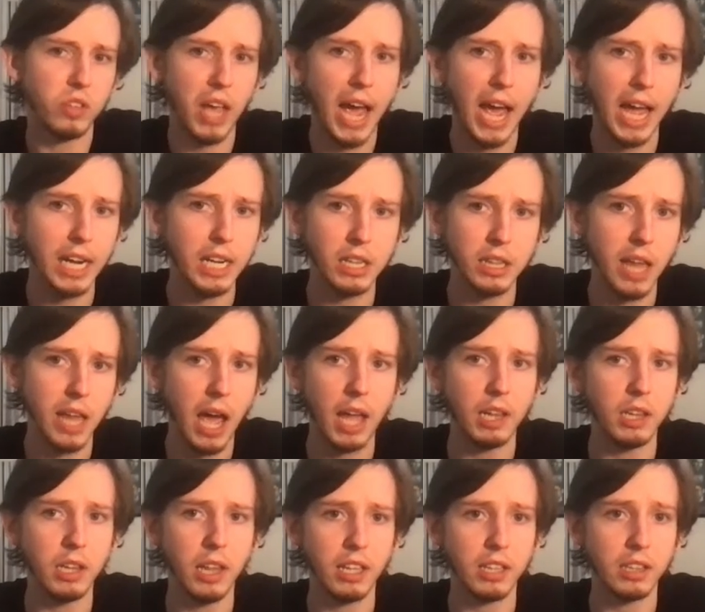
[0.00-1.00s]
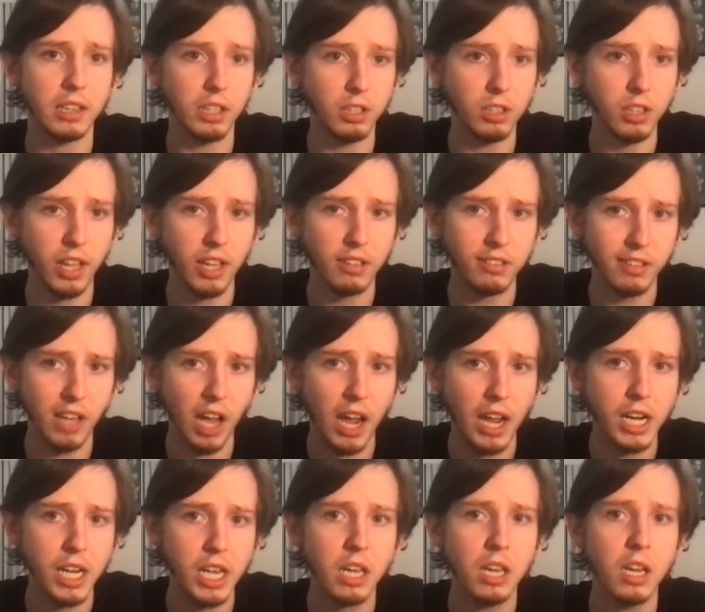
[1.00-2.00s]
had that like little
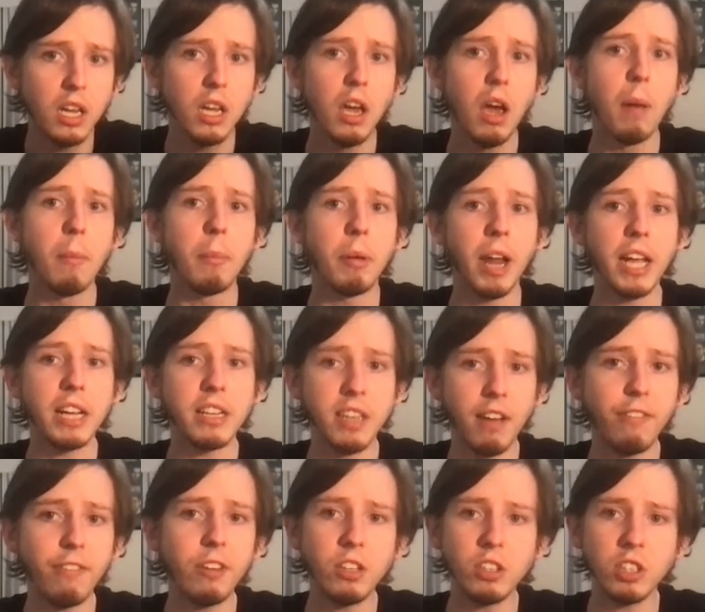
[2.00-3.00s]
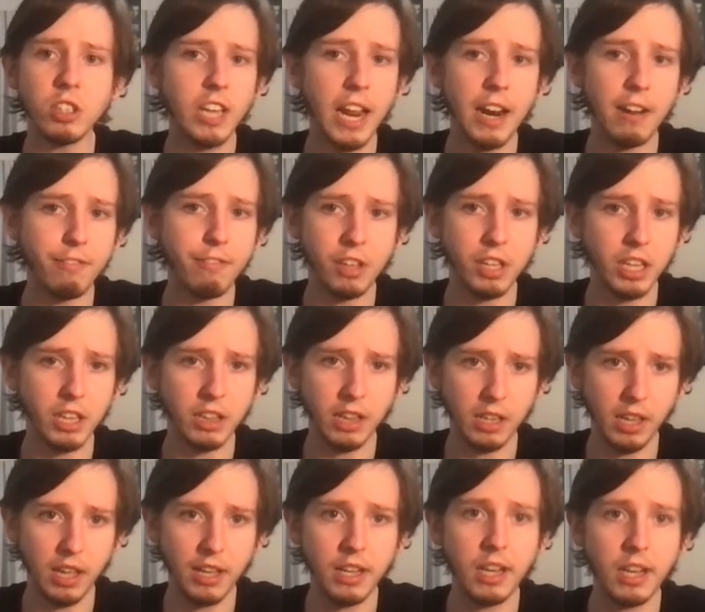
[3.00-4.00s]
anxiety, but I definitely just had a feeling
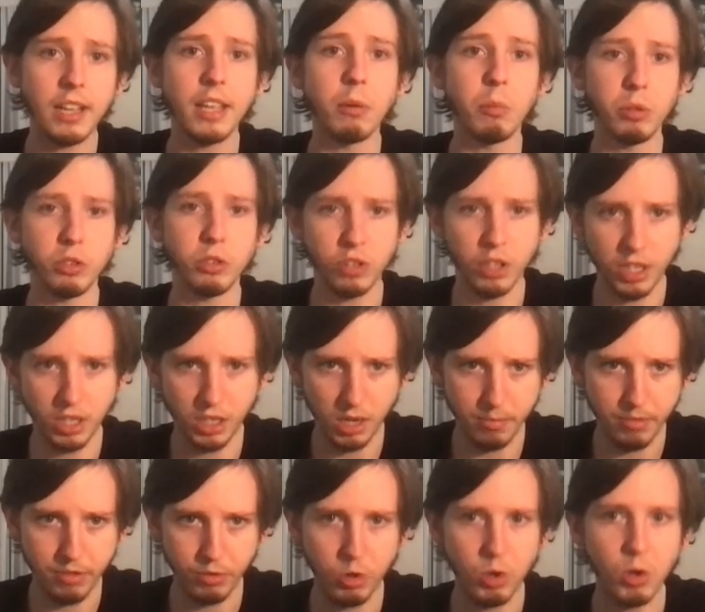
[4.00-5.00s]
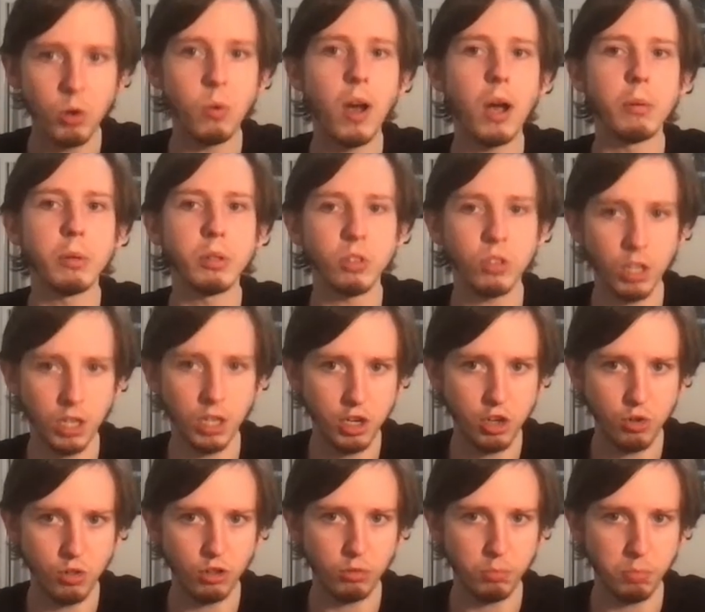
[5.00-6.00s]
that like it was going to come through. I was going to
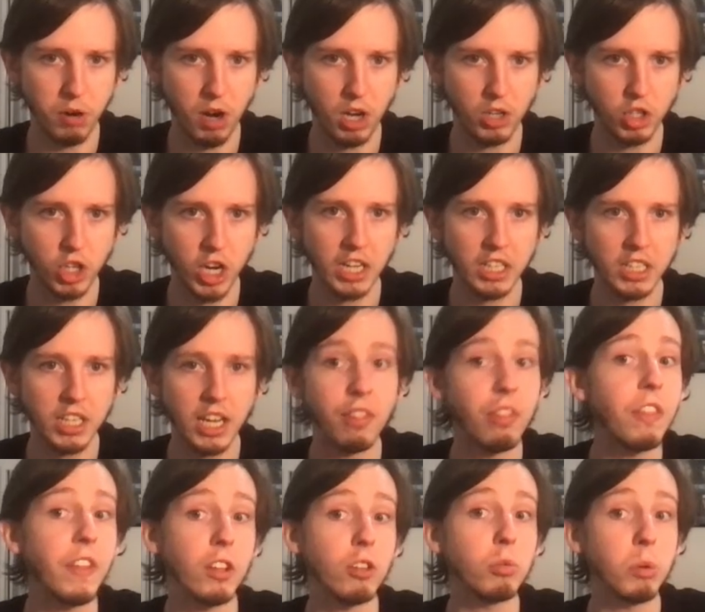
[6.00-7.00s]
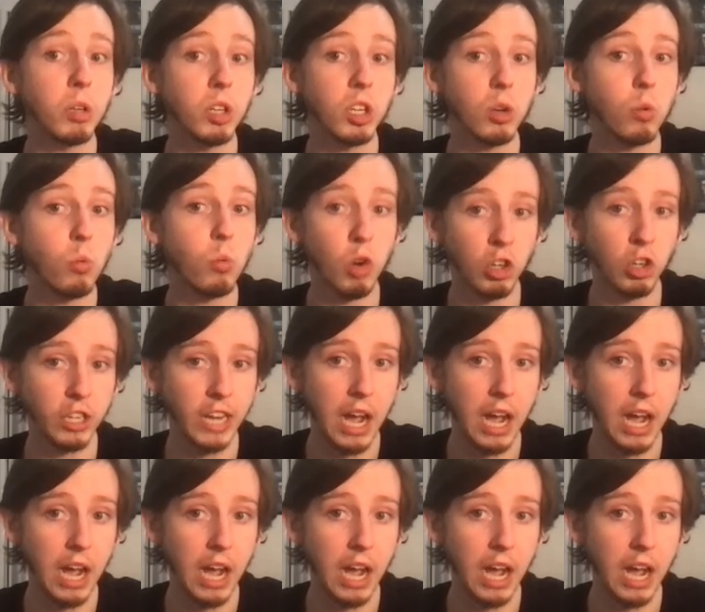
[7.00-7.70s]
do this project and things were going to work